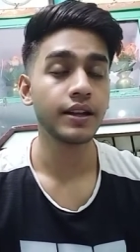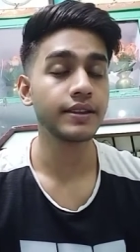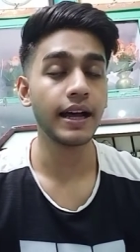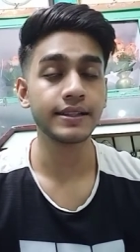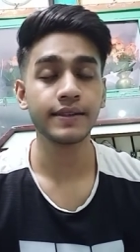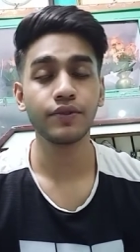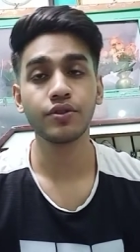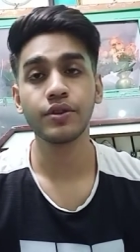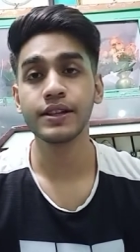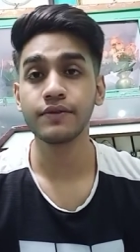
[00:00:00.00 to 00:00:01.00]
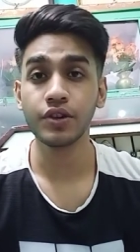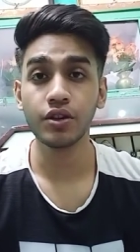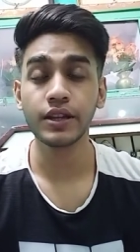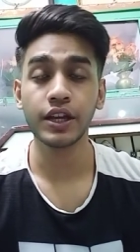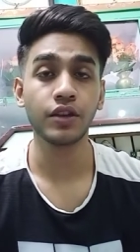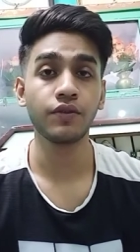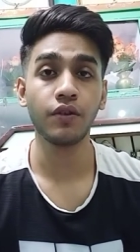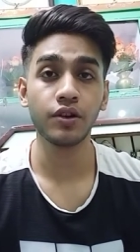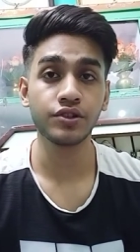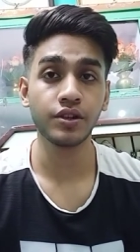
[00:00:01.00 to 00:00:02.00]
That's it for today's video. Thank you for
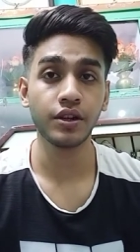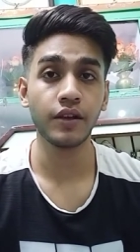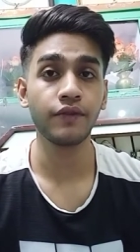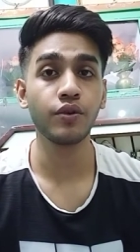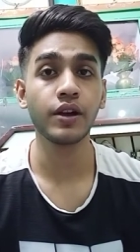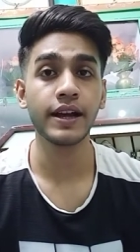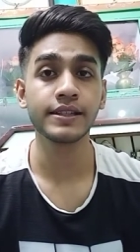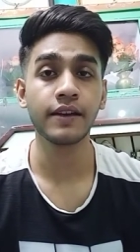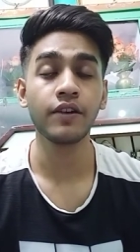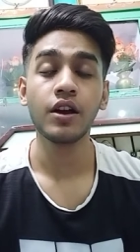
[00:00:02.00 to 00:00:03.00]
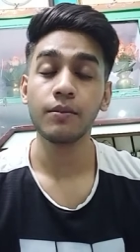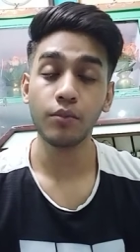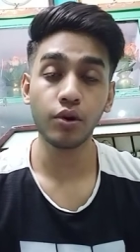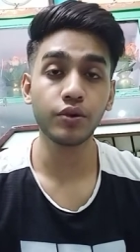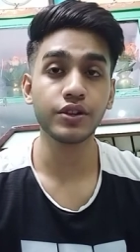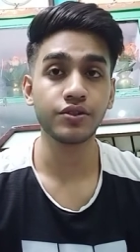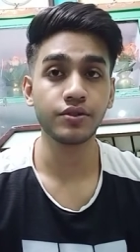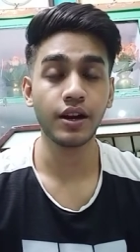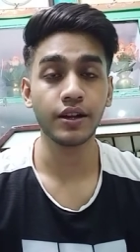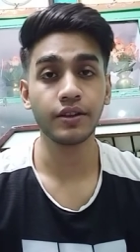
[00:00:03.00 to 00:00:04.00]
watching. If you guys have more questions
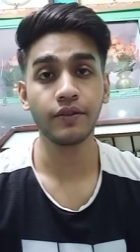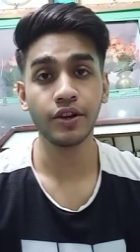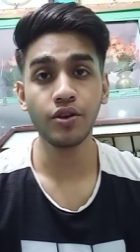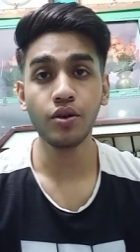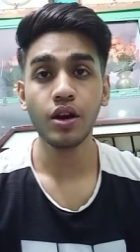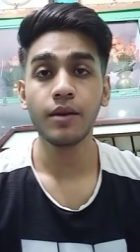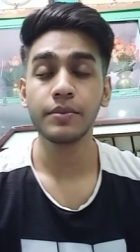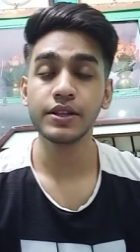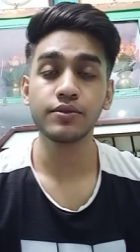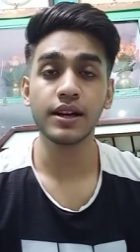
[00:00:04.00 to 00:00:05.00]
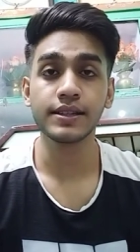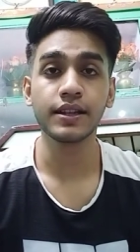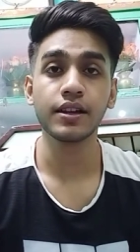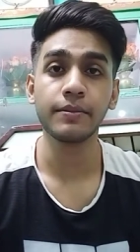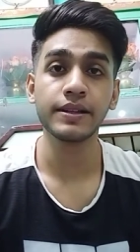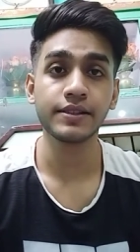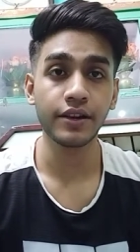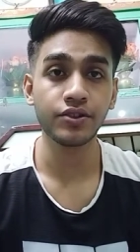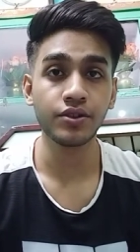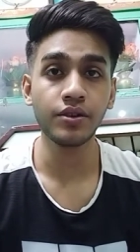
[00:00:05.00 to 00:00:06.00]
regarding the video, please do ask in the comment
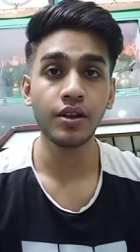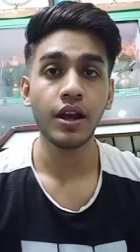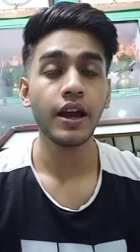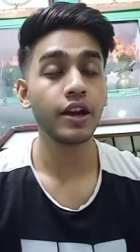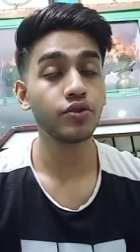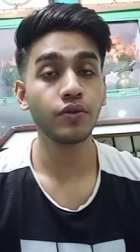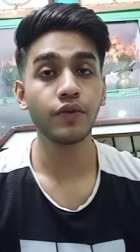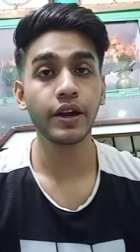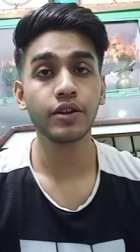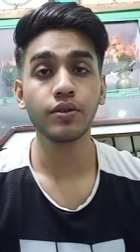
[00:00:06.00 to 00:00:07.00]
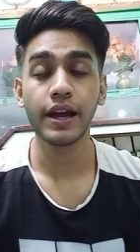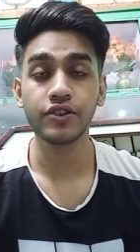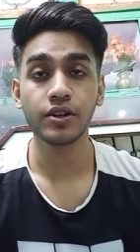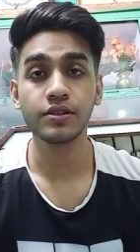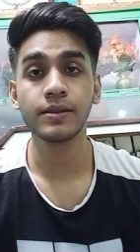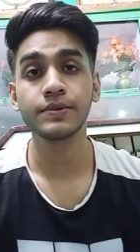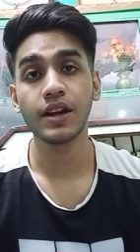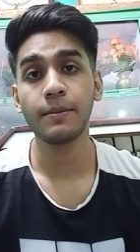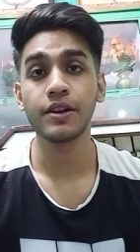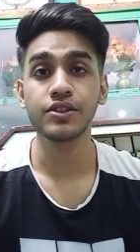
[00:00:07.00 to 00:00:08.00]
section. And don't forget to like, share and
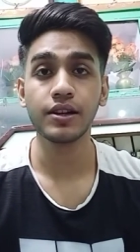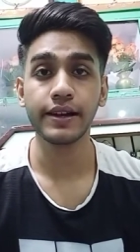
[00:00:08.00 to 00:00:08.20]
subscribe our channel